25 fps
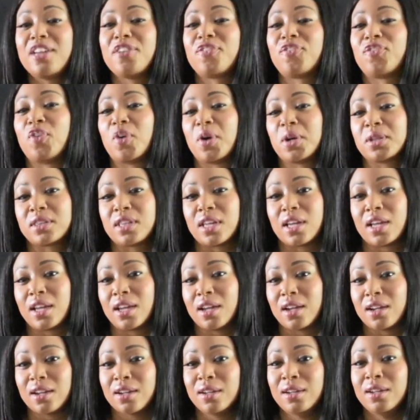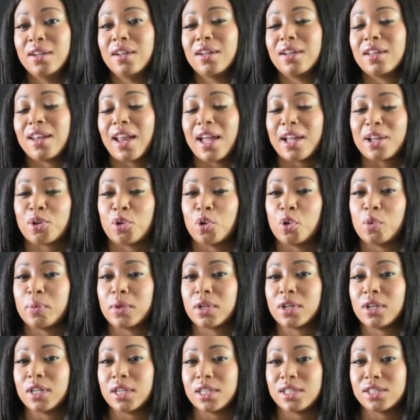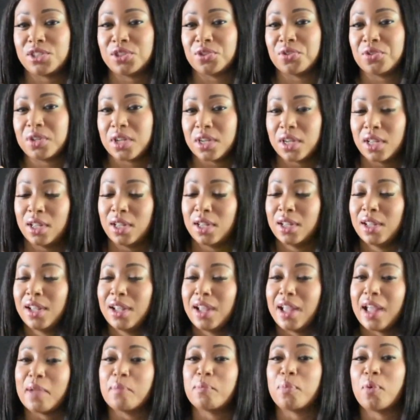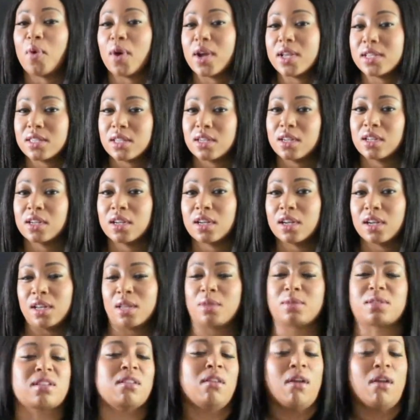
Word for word: He fought the air like Cuba Gooding Jr. and Boys in the Hood. He's,